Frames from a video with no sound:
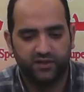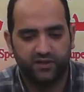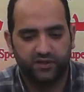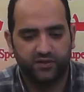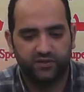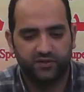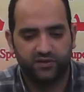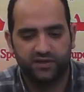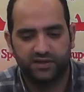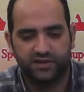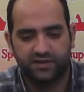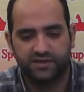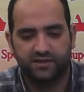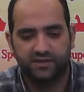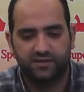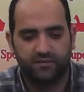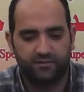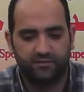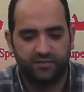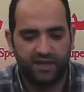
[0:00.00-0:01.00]
goodness,
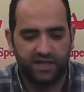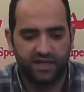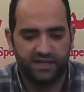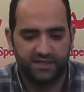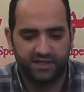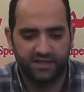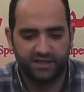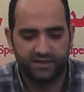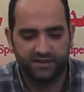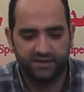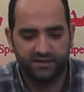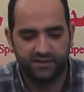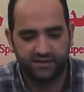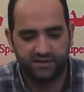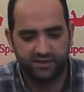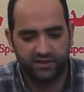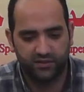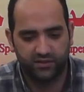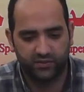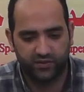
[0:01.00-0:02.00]
blessing,
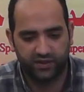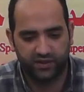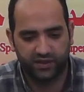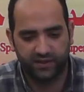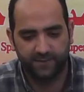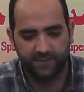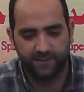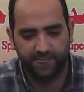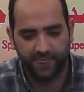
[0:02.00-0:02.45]
security,